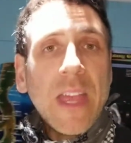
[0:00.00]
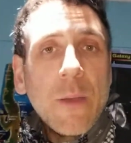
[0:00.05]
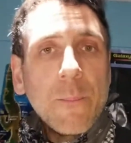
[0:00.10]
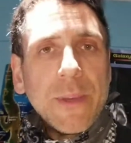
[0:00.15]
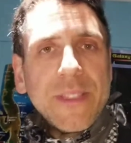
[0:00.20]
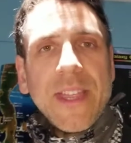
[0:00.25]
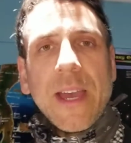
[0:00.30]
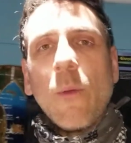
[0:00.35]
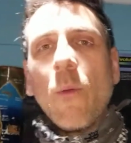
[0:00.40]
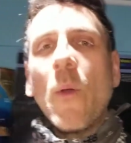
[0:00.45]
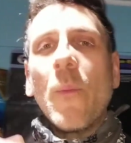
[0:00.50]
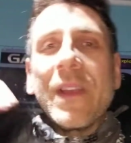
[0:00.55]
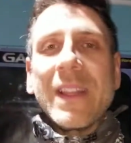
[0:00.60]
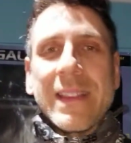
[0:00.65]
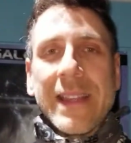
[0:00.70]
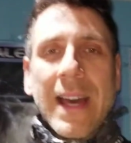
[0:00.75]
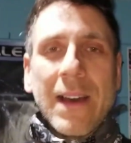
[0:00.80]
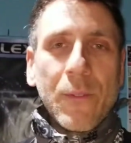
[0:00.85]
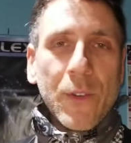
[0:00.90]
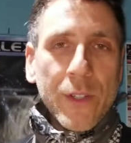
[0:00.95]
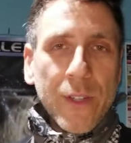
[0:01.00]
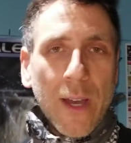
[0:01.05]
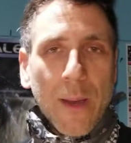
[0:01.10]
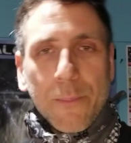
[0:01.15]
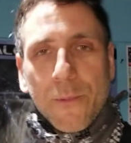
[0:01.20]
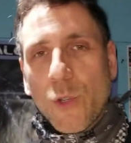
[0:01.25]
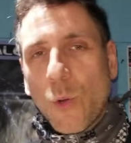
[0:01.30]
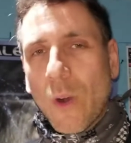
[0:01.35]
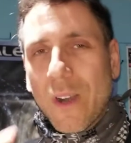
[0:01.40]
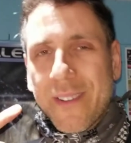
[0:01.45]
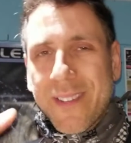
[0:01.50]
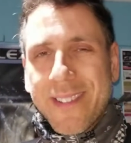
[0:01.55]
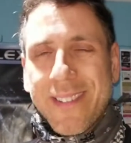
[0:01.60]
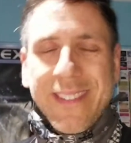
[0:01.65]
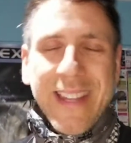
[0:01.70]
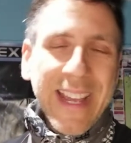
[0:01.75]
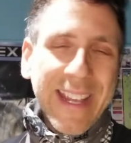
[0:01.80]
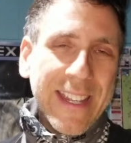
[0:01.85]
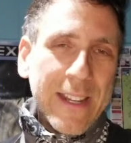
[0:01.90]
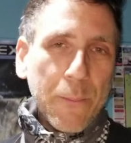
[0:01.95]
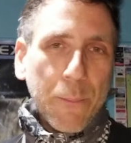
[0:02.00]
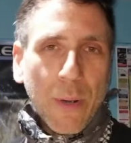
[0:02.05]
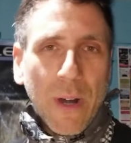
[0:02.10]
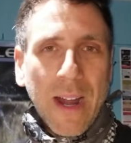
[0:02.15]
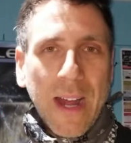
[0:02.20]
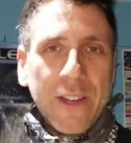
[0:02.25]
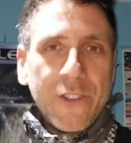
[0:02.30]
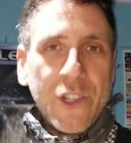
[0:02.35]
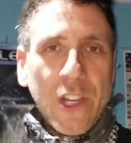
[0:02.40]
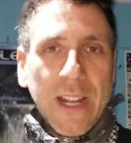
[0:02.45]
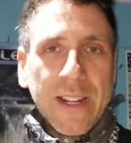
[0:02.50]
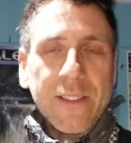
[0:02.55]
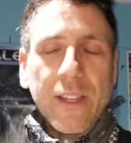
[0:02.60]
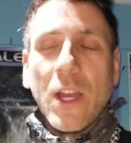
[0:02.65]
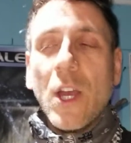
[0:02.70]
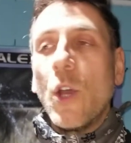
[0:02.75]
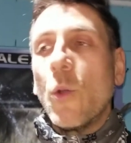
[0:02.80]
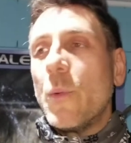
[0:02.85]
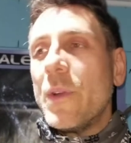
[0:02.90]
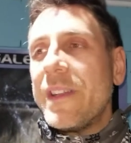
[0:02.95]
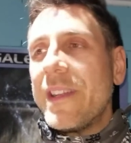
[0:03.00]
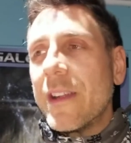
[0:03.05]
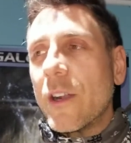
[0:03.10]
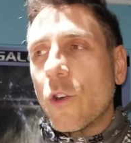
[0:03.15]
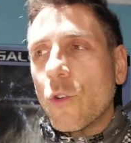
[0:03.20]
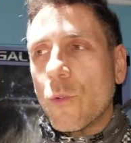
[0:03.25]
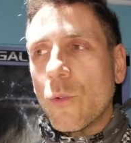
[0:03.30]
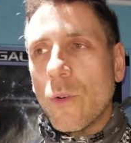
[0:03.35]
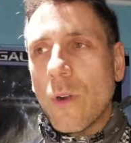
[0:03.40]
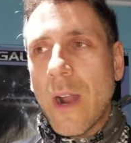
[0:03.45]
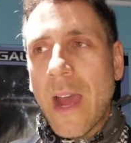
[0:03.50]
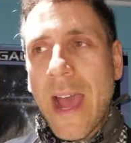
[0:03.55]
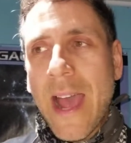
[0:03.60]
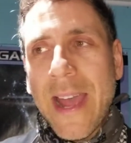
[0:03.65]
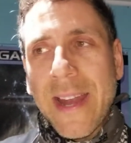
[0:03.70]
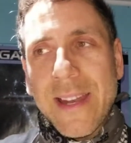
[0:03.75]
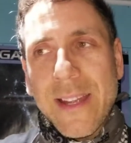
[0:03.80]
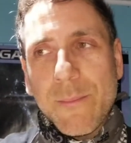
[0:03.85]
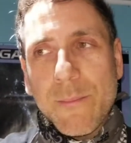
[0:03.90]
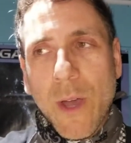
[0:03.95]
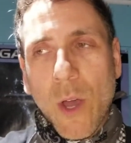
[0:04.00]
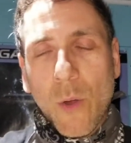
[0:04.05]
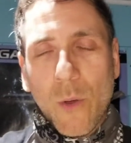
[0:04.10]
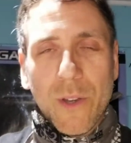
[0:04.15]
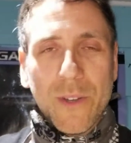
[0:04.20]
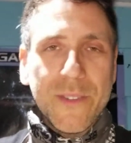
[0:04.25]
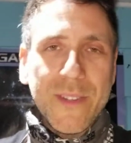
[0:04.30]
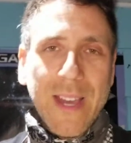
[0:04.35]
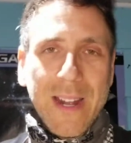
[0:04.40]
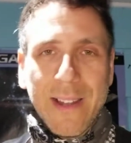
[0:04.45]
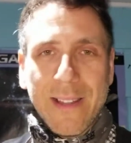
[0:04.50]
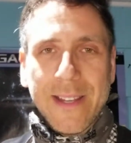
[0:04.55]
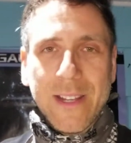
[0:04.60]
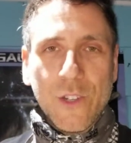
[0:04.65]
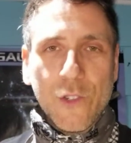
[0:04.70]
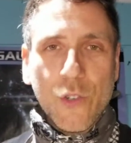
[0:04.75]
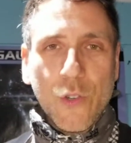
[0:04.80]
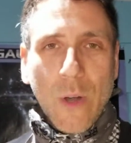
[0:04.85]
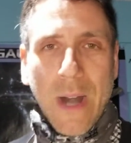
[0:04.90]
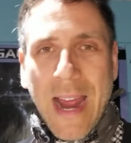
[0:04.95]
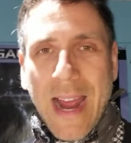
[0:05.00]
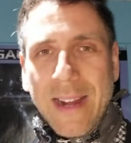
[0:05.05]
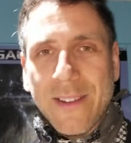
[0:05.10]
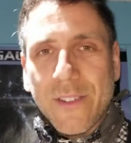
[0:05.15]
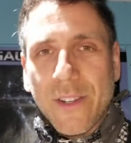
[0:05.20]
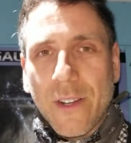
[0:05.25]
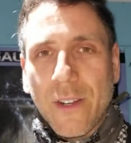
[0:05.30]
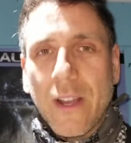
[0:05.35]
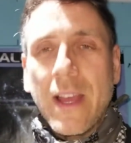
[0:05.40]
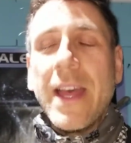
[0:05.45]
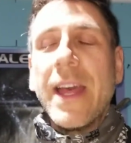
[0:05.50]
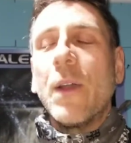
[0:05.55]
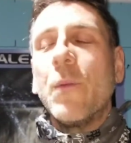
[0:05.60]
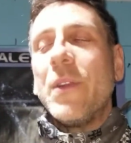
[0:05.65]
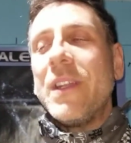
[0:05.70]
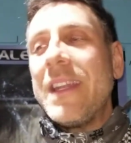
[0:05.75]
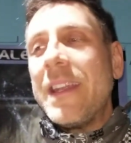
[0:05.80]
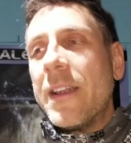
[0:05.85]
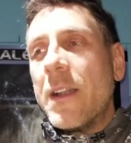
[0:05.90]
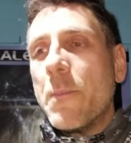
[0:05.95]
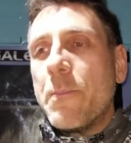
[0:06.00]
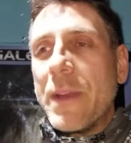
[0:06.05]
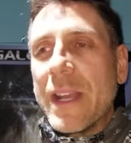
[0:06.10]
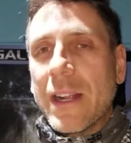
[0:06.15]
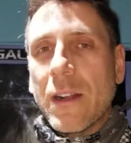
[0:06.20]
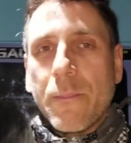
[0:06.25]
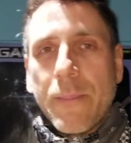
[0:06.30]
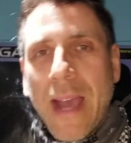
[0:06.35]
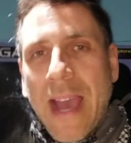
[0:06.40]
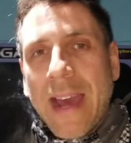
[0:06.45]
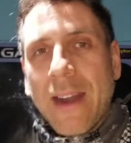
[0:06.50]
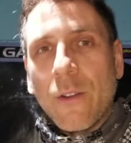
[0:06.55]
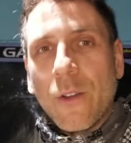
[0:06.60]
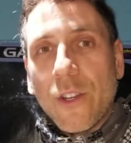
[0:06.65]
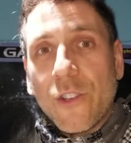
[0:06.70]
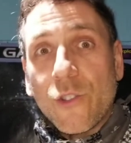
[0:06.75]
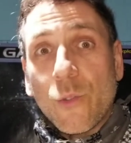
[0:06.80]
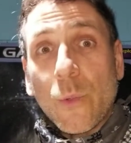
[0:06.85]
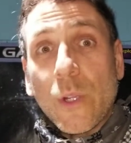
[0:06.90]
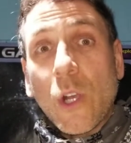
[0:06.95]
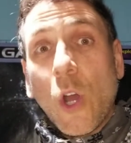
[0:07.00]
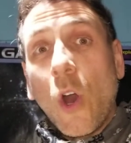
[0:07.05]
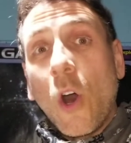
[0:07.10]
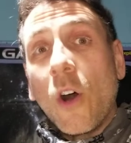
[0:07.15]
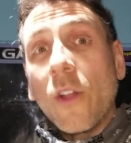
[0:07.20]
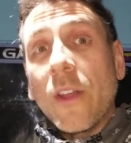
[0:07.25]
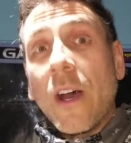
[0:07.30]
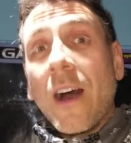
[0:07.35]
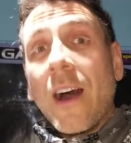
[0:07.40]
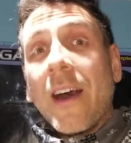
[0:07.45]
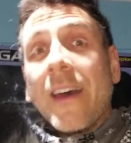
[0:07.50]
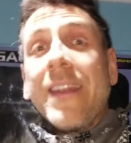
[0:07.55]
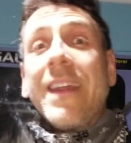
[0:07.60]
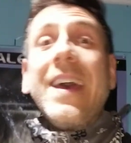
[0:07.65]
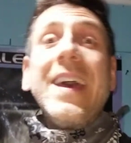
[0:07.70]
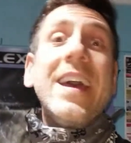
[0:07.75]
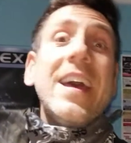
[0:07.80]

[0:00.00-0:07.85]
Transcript: But then when we leveled up to our second project, we did a riding mower. It's kind of like a tractor. We needed a bigger battery. So we called on